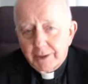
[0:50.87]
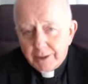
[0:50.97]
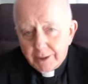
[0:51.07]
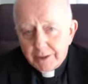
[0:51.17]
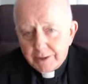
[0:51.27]

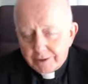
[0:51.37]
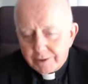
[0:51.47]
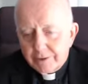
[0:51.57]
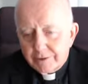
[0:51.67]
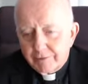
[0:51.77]
It
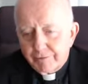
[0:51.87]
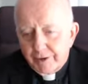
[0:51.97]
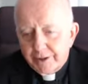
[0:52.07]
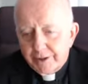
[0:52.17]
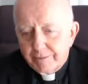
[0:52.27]
is
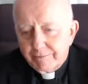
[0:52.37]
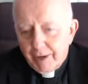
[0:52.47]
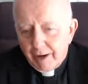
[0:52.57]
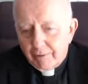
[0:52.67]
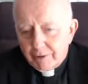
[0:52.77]
defending
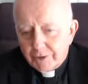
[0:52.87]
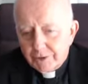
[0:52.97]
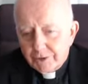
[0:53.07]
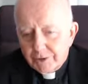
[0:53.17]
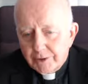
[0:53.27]

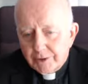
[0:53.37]
marriage.